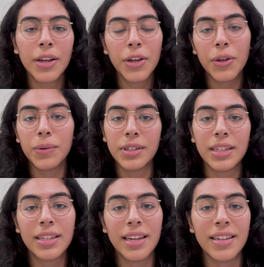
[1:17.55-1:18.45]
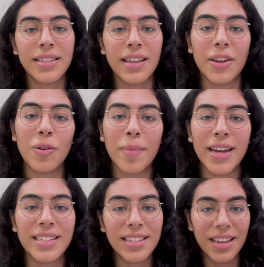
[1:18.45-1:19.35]
cute details that you
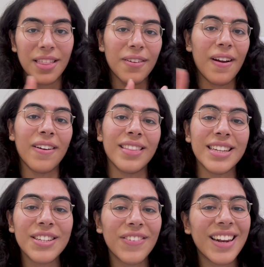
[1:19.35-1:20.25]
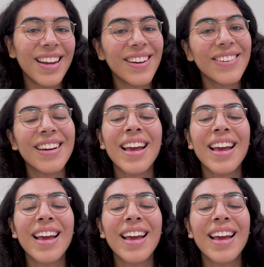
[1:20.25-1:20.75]
might see throughout this video.